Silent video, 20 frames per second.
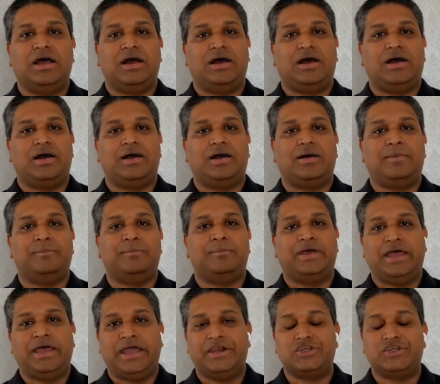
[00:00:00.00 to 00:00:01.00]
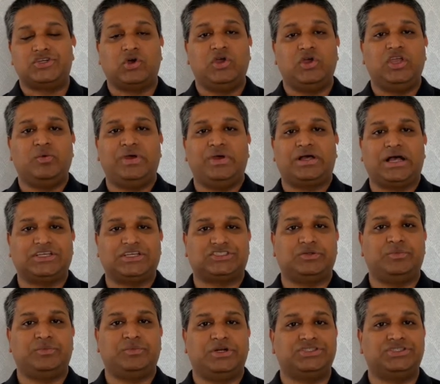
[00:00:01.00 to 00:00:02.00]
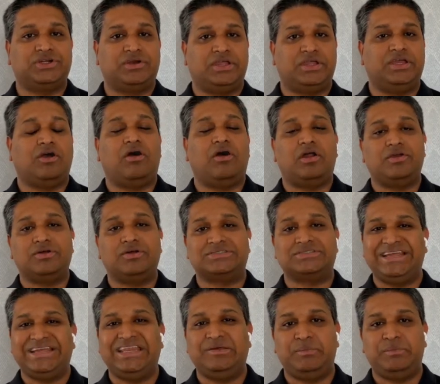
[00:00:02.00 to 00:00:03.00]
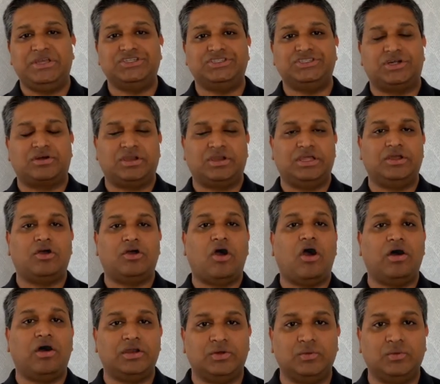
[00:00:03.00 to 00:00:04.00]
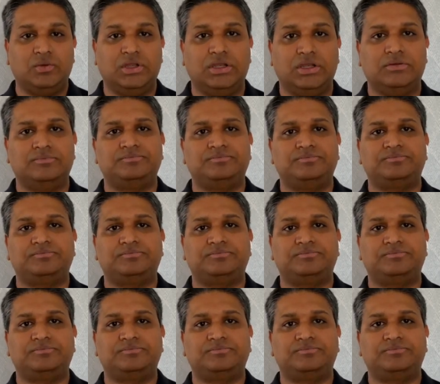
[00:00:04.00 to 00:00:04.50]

and show you a customer journey or your CDP journey on Google.